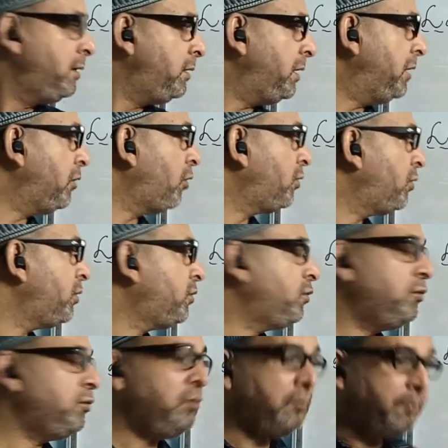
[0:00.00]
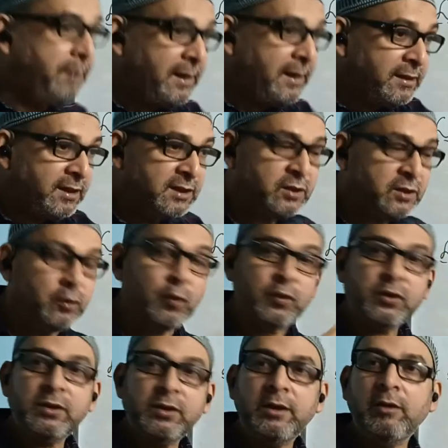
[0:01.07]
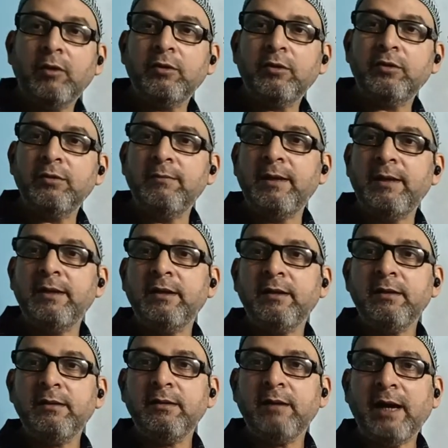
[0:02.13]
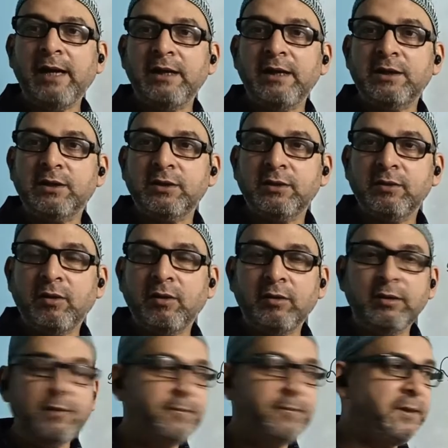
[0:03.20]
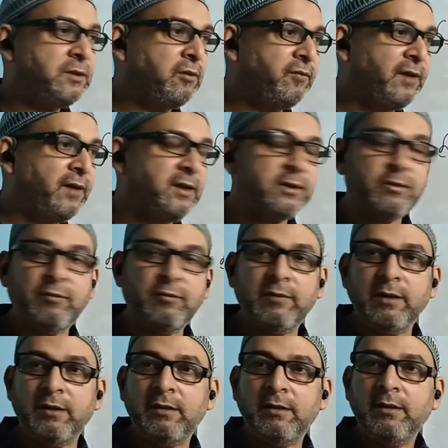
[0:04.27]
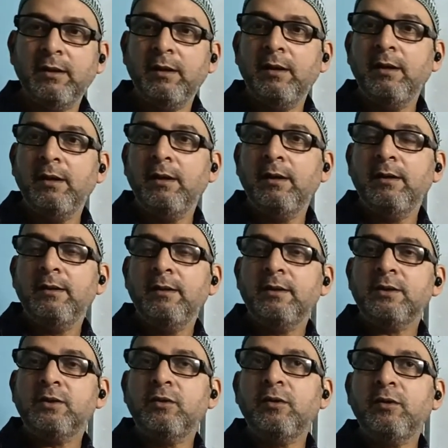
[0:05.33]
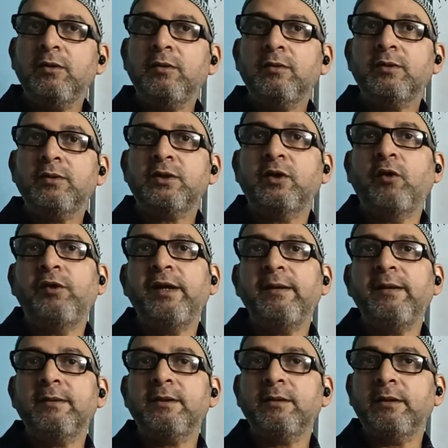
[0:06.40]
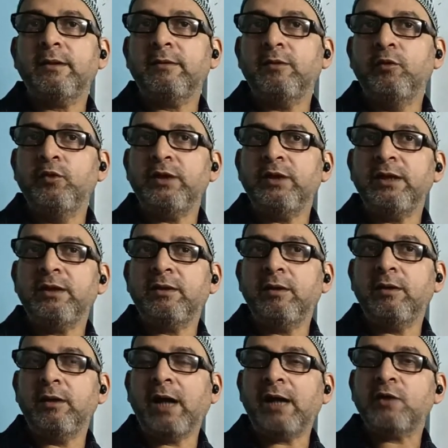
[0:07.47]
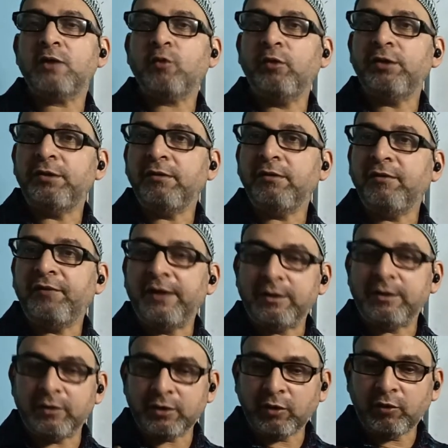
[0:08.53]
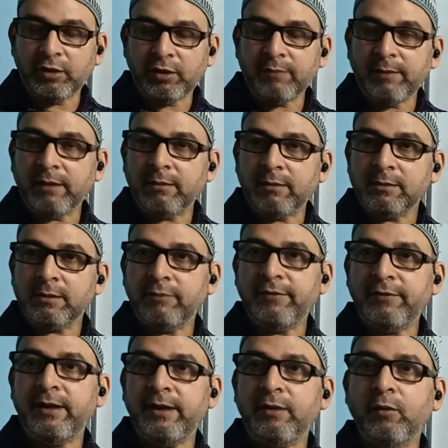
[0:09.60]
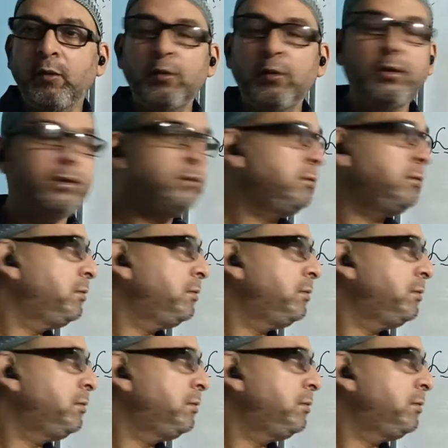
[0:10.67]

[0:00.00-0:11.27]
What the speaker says: in order to melt the snows, in order to melt the ice or the piece of ice over there. So surrounding losing large quantity of heat, the surrounding becomes very cold.